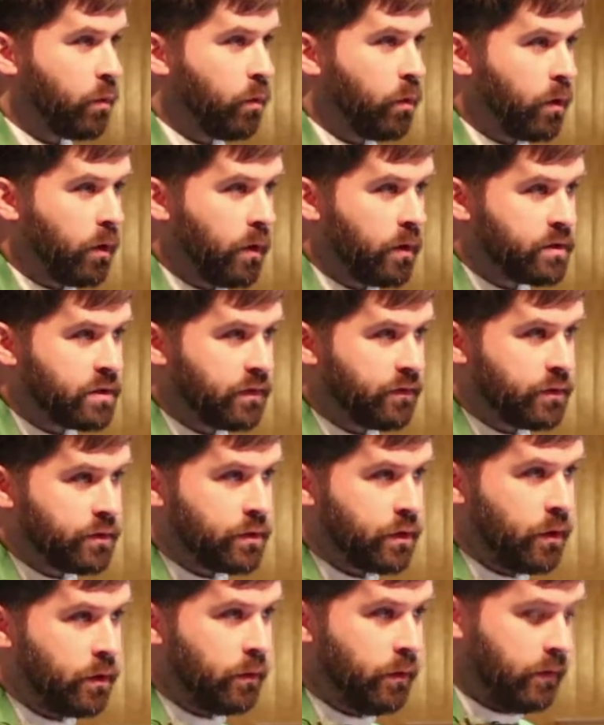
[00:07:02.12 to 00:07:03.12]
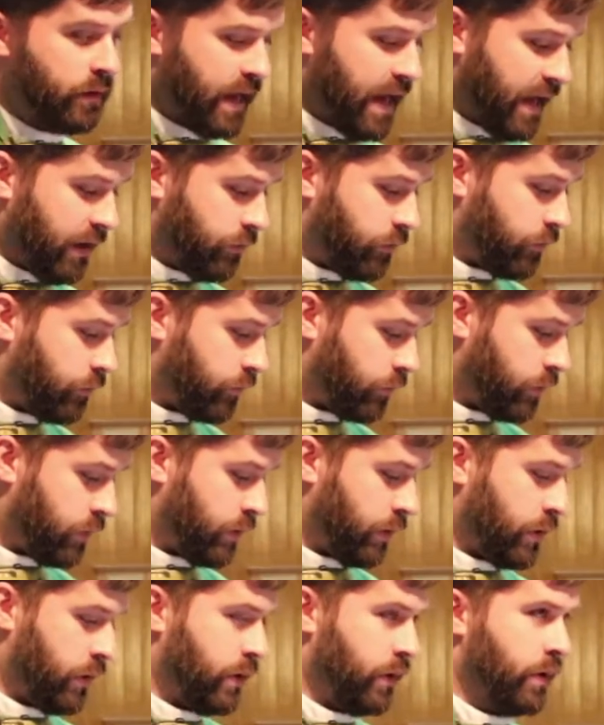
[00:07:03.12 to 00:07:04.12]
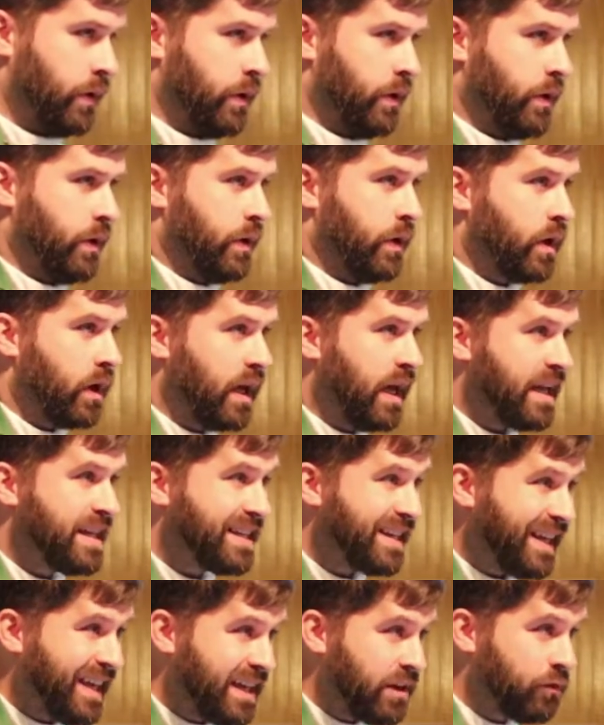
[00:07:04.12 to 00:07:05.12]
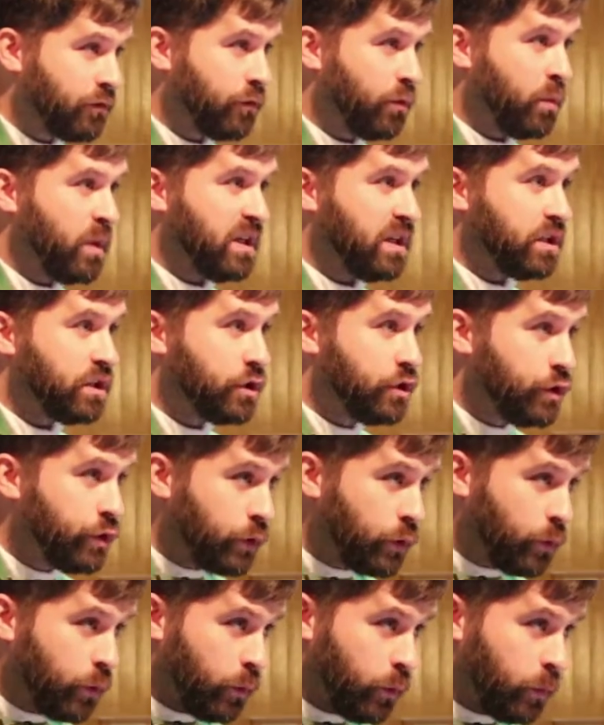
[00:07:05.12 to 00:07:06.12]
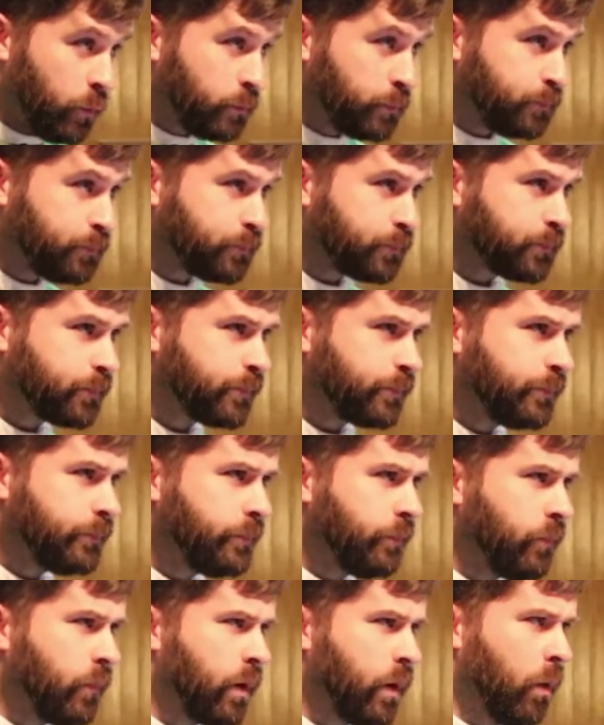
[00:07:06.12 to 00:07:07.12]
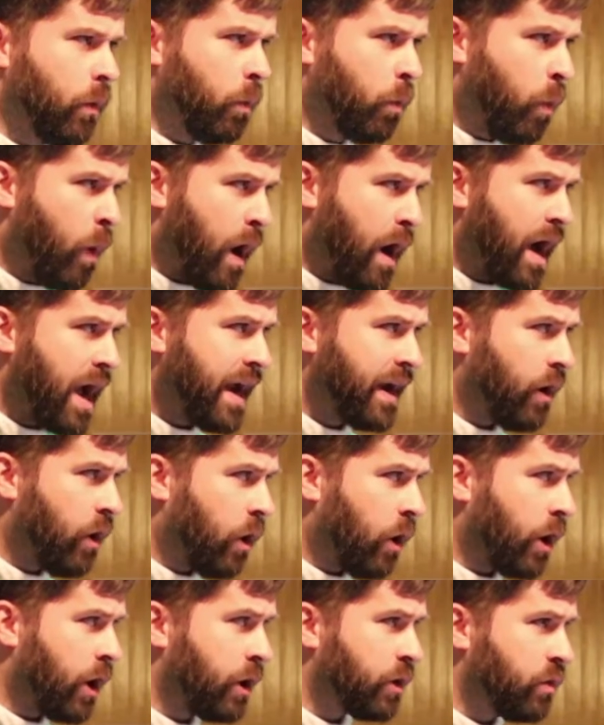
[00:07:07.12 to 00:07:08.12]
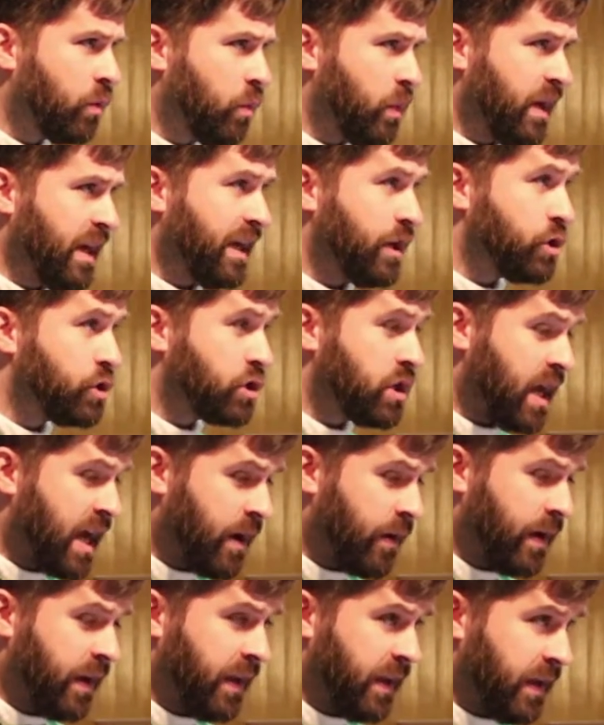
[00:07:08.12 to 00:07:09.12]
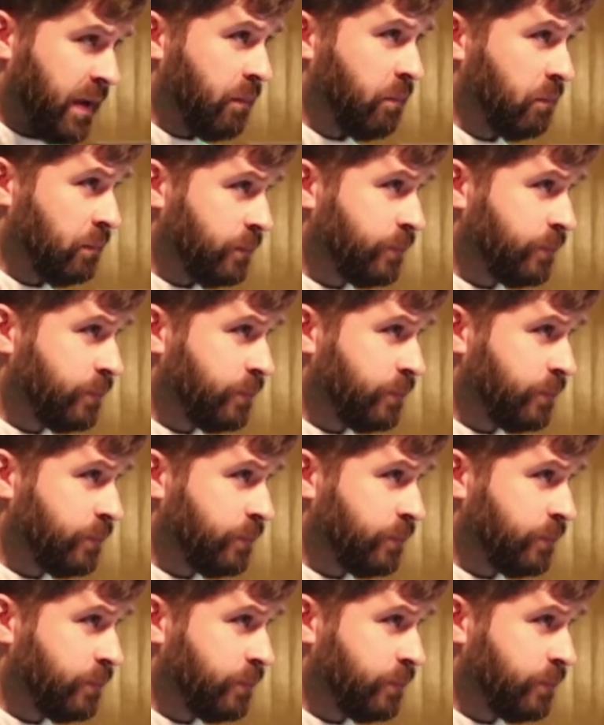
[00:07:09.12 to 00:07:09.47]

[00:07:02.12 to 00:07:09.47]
the words of eternal life? And if we do, why aren't we sharing it?